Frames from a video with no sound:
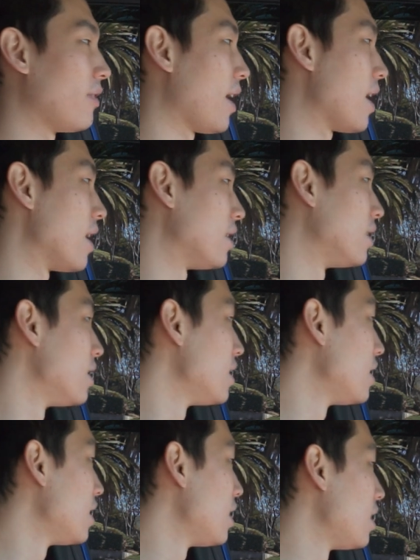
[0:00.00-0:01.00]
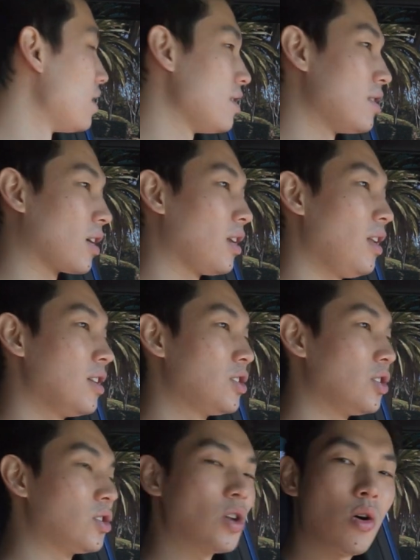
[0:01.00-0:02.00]
and the clutch
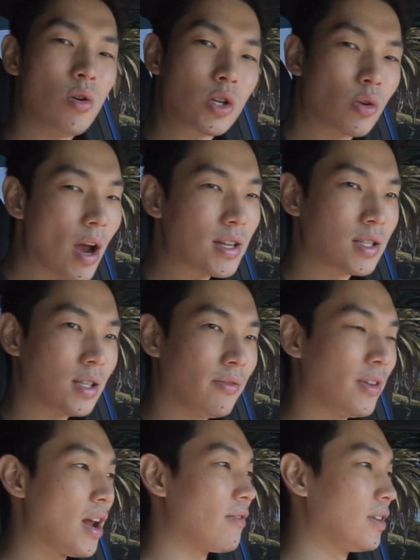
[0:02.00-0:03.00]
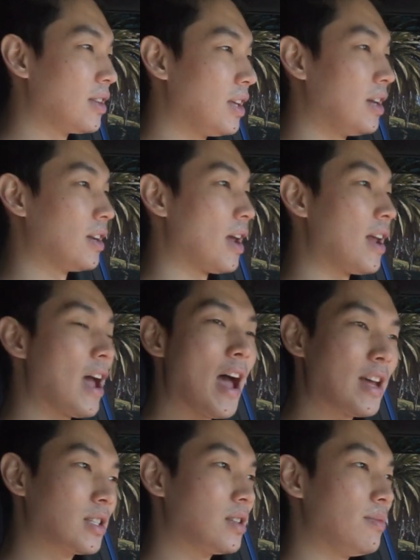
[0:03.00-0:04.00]
is so aggressive and everything, and it
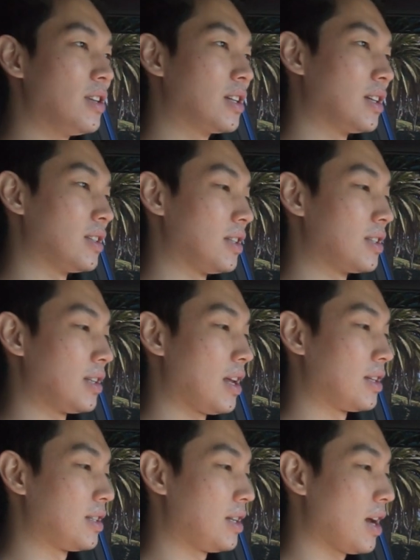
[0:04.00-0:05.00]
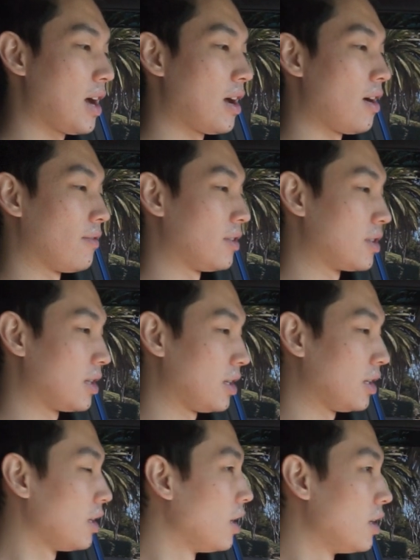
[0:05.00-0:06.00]
has to be because it's an STI,
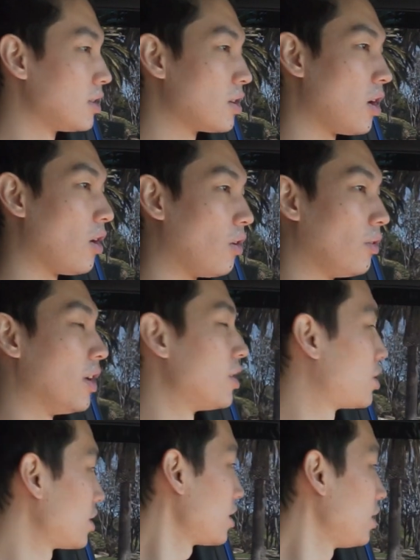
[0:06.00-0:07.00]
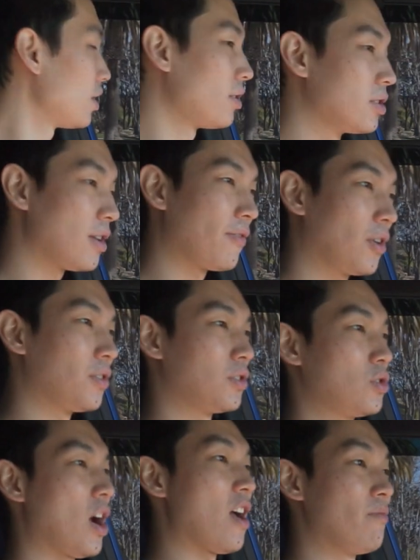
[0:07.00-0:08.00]
obviously. So it's just a little difficult to
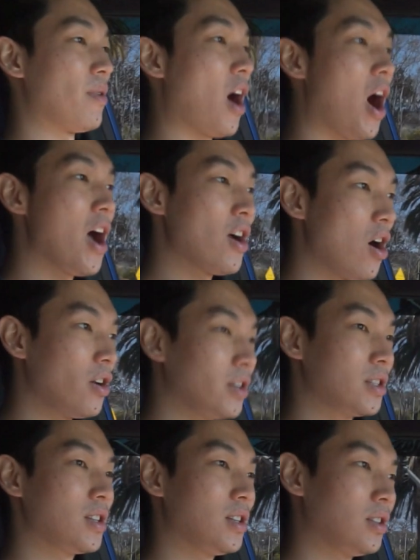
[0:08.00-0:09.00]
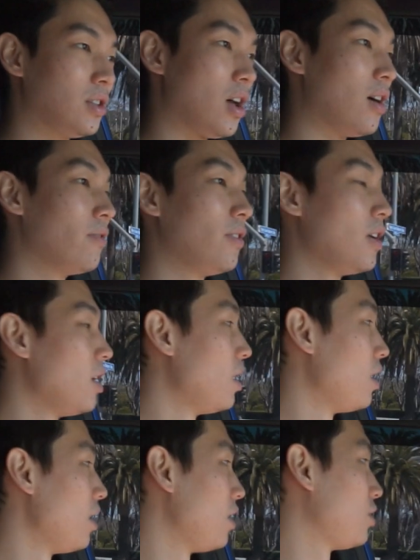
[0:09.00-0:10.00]
drive, but I honestly love
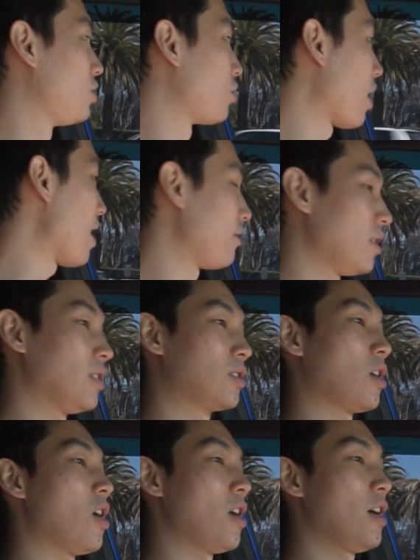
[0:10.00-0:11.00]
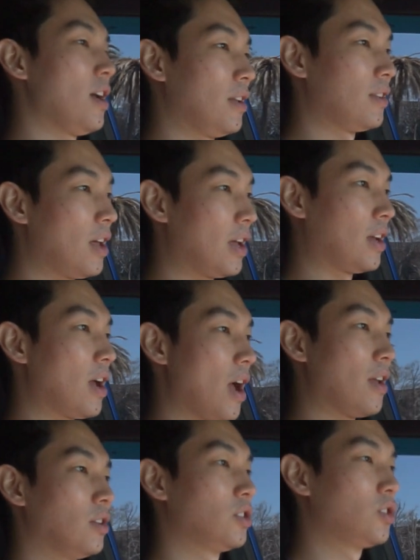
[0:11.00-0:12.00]
driving this car and like
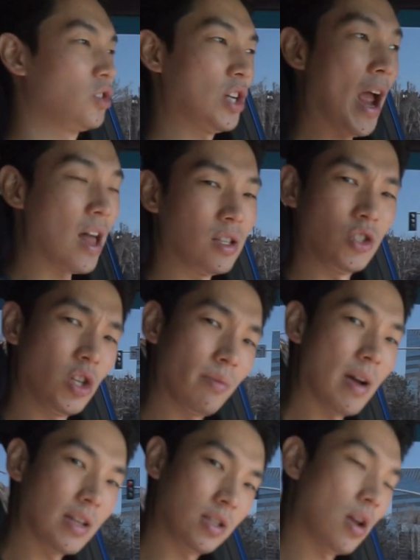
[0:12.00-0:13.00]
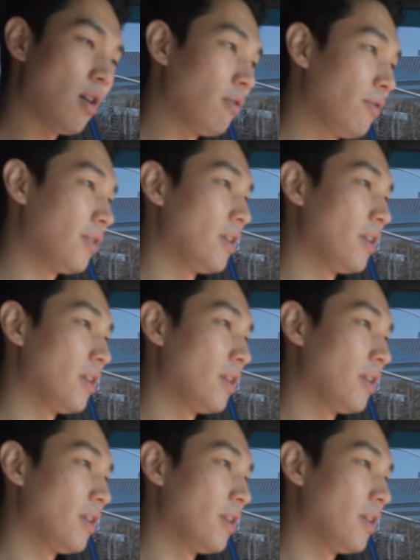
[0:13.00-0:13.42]
challenging myself